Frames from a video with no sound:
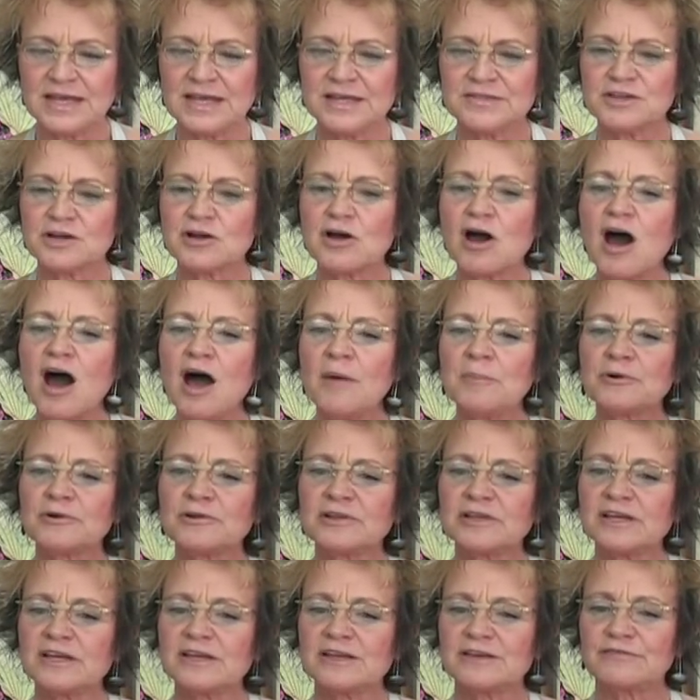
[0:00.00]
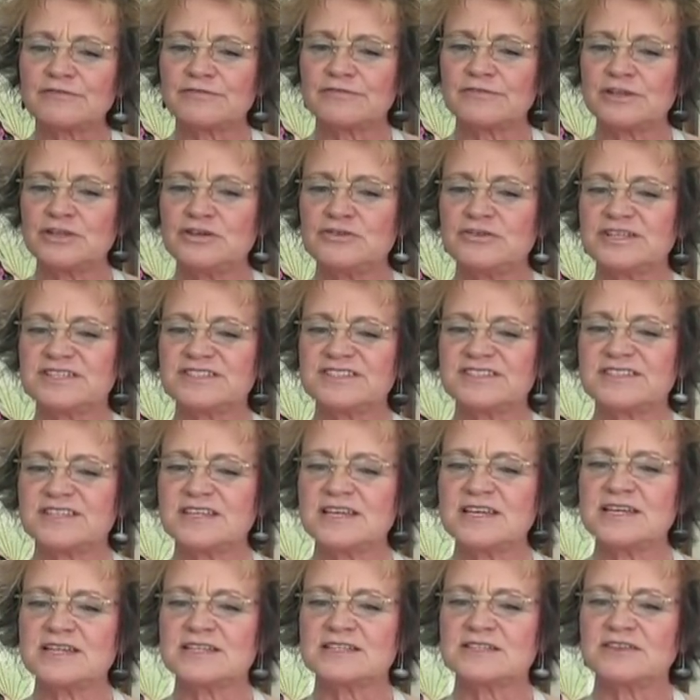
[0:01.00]
The copper leaf, you can
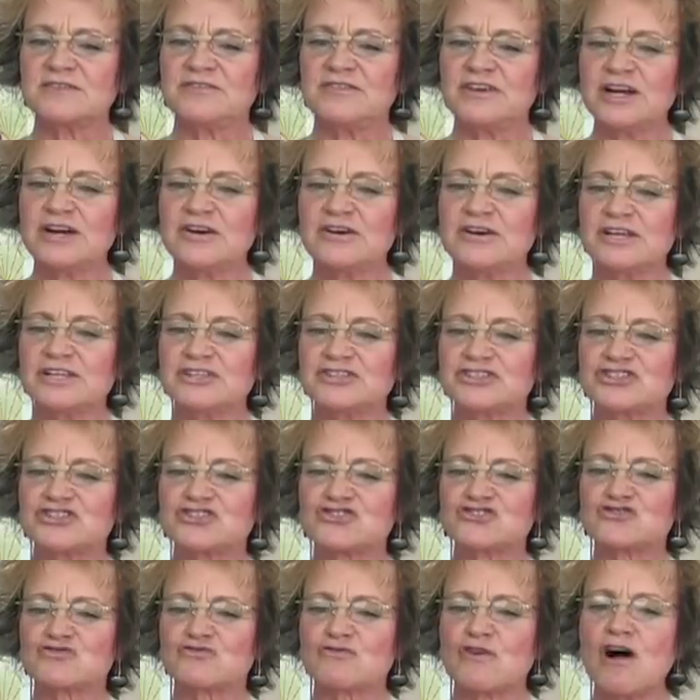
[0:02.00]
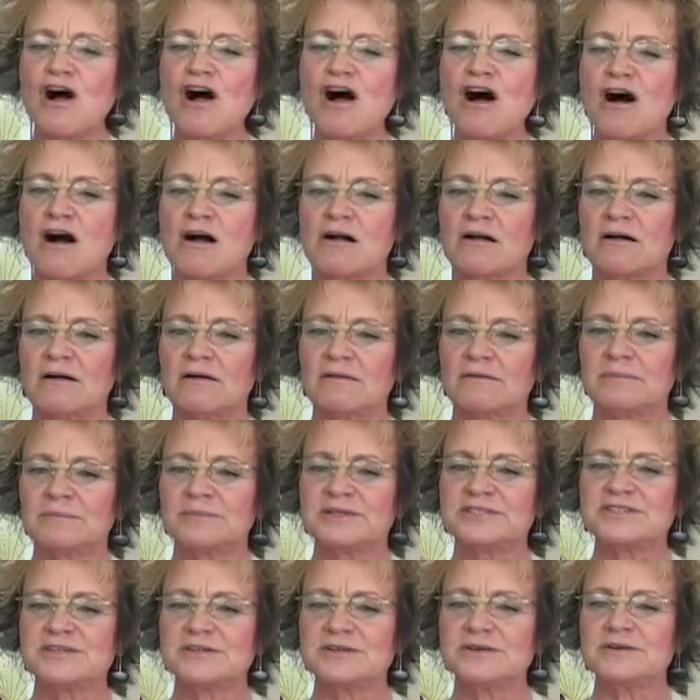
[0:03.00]
see, is a very strong
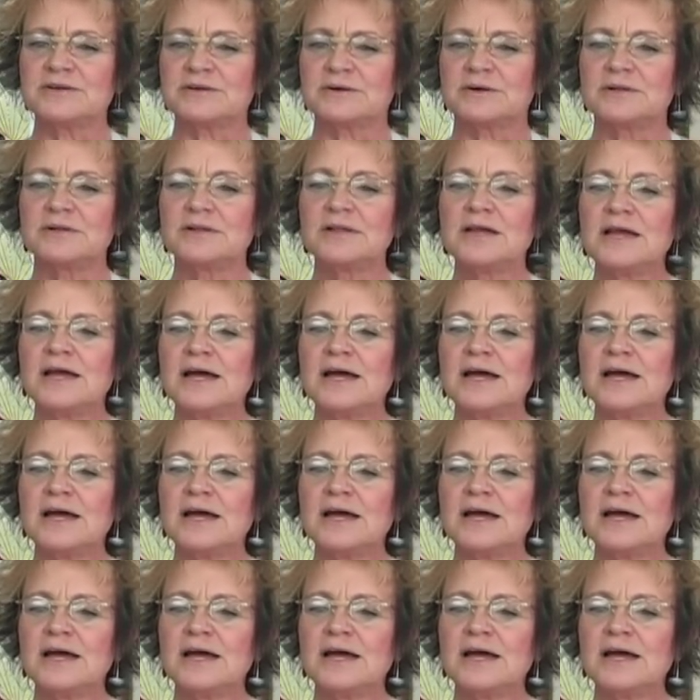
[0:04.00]
material.